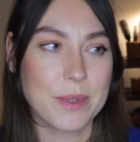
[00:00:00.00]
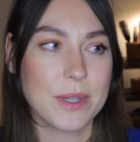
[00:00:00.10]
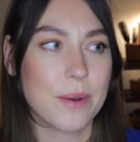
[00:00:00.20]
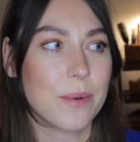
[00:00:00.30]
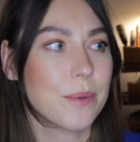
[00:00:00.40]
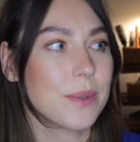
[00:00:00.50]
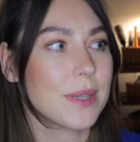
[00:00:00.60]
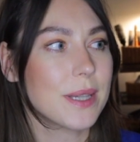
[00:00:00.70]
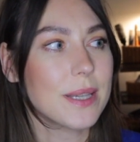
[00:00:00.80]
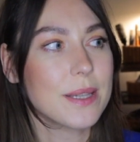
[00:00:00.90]
so
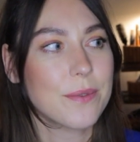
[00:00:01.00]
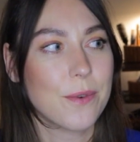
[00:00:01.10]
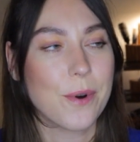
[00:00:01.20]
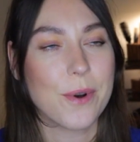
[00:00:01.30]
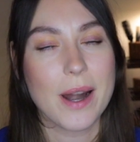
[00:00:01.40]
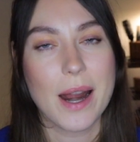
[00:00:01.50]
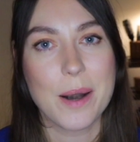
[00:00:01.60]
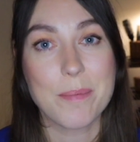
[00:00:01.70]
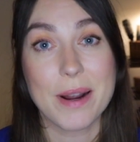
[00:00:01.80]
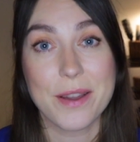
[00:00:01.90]
these 4 are
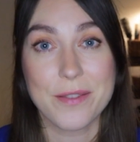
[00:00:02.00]
my